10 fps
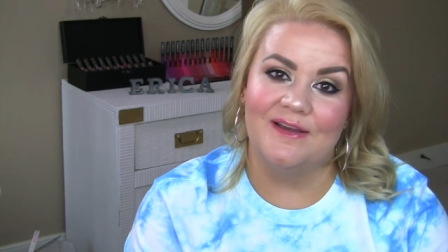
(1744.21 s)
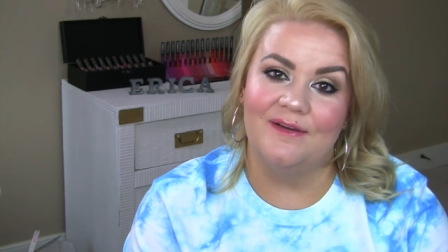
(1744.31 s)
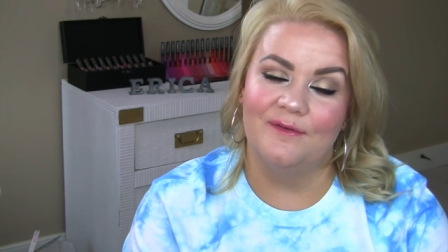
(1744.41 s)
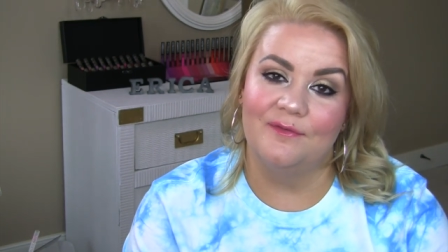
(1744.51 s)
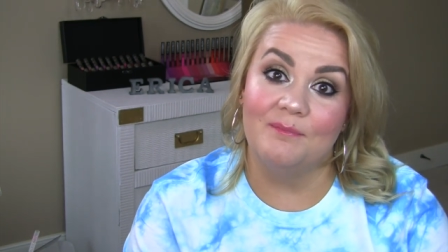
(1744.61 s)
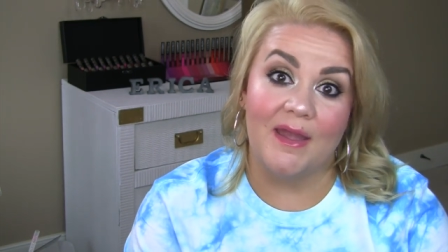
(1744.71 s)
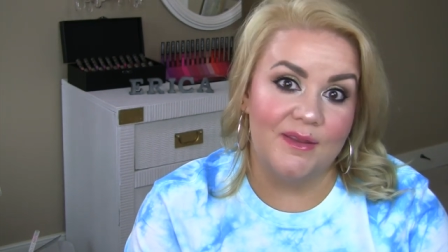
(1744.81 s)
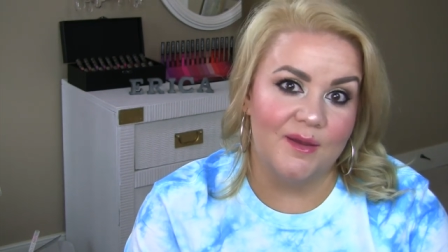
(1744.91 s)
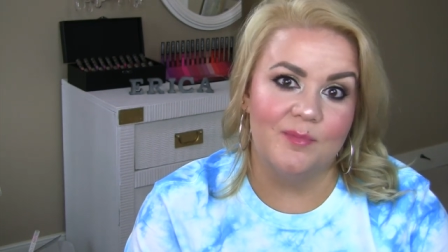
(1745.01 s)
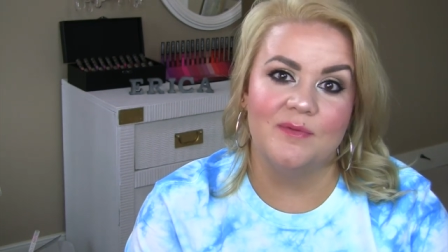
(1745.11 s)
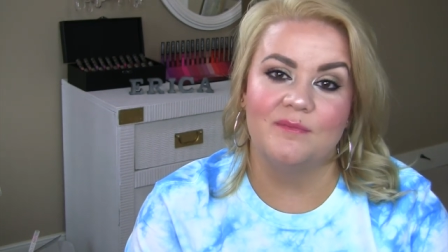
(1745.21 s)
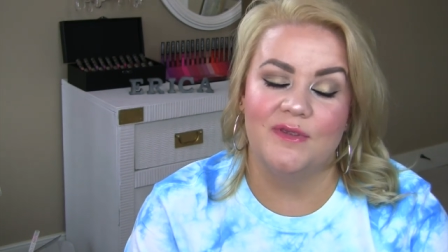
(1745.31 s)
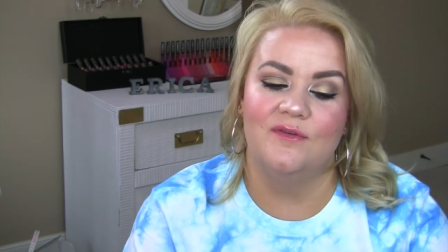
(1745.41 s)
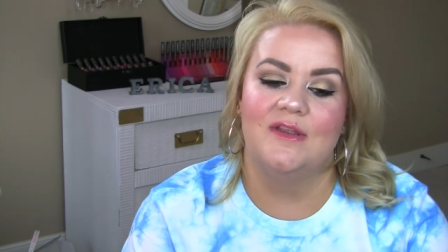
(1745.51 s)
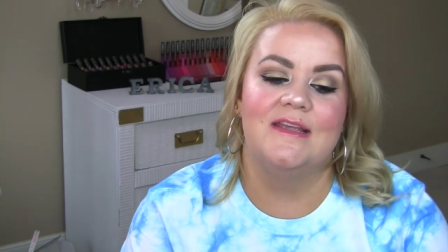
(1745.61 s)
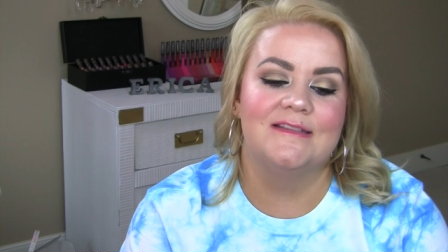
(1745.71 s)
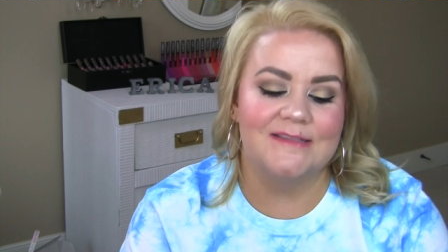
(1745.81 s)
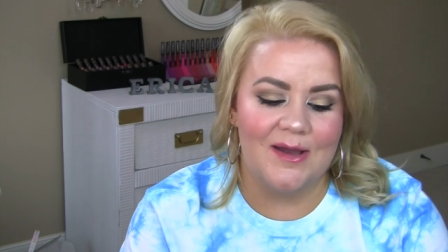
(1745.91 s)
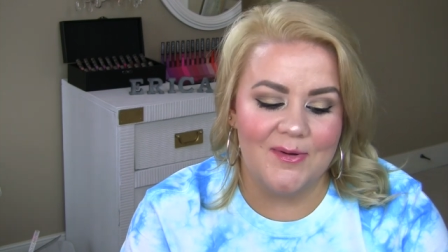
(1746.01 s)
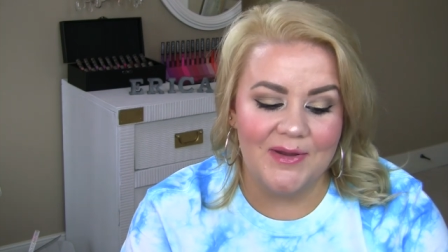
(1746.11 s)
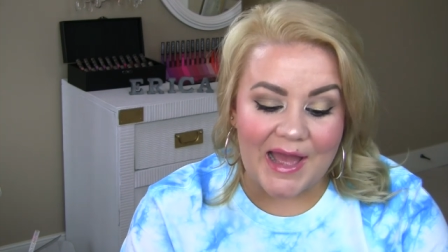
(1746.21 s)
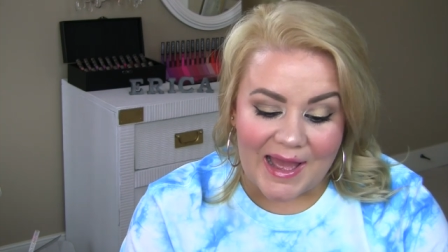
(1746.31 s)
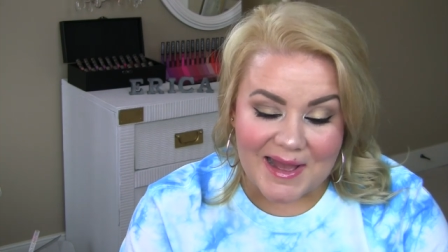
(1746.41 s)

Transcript: of makeup and beauty so